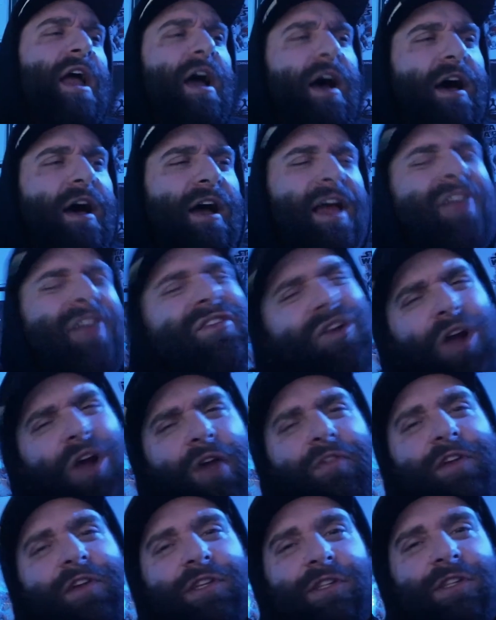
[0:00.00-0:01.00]
And there
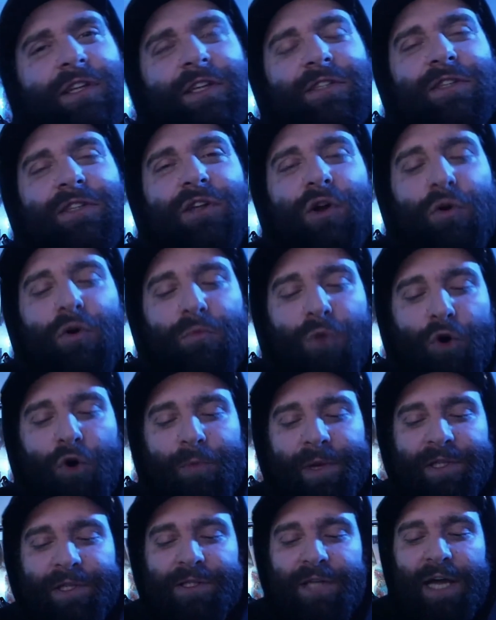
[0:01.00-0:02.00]
are these
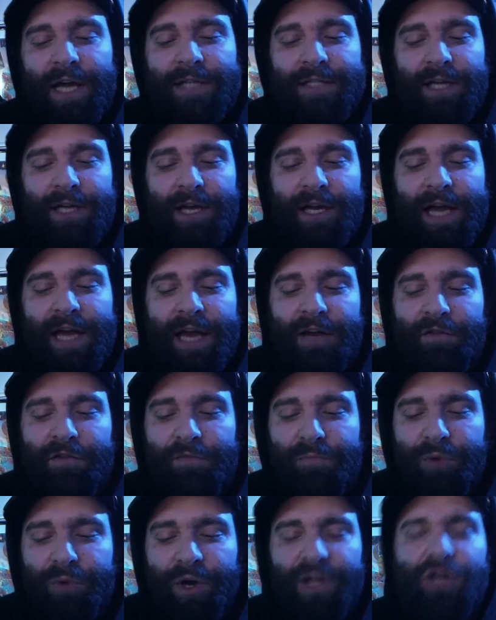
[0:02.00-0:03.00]
moments that kind
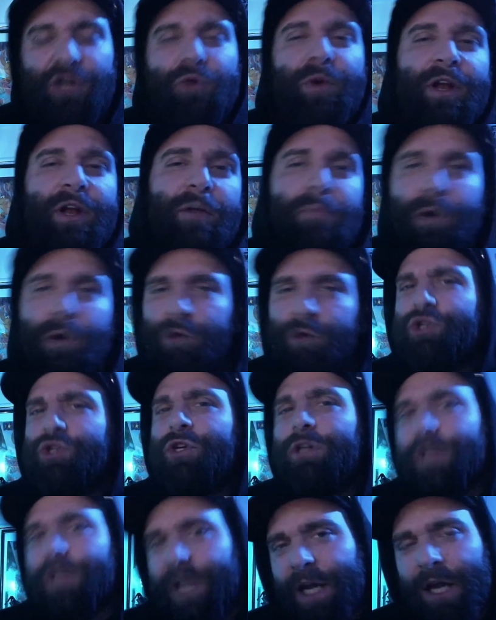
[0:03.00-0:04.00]
of bring you in
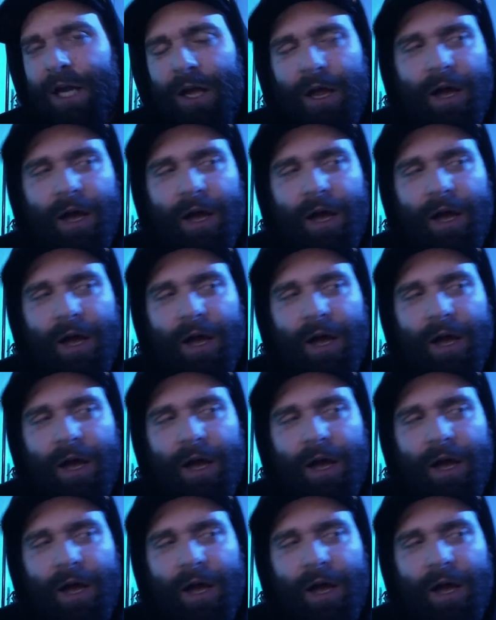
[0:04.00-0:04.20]
emotionally.